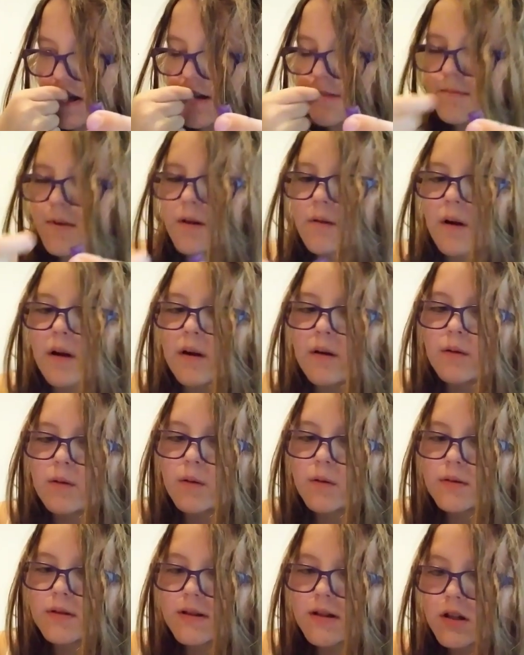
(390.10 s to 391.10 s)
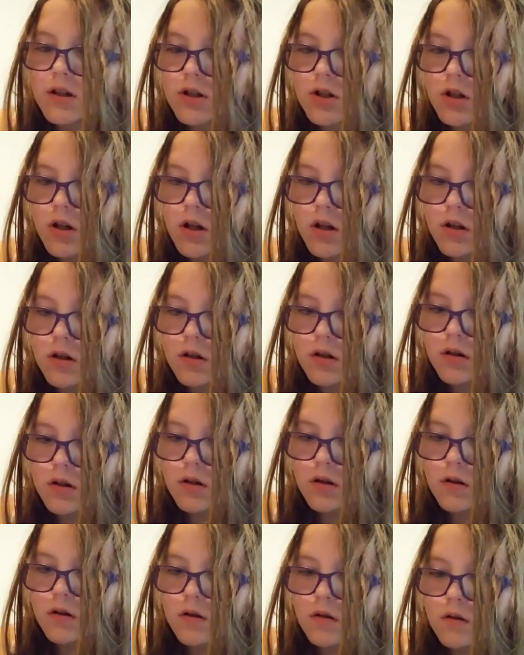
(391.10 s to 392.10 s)
my wire will not stay straight.
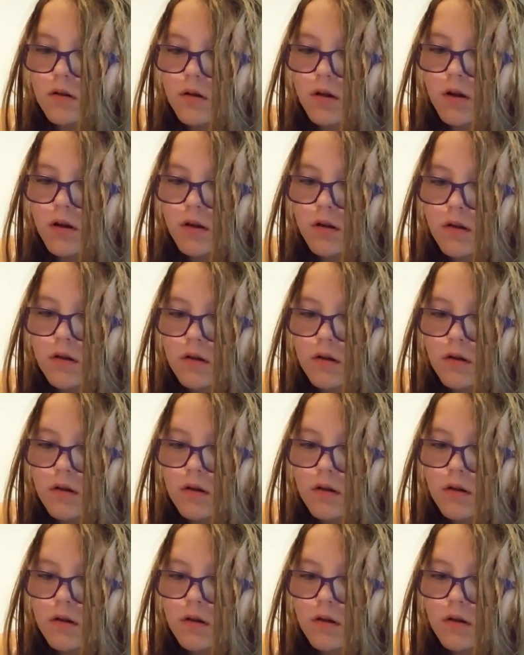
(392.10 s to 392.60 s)
Okay.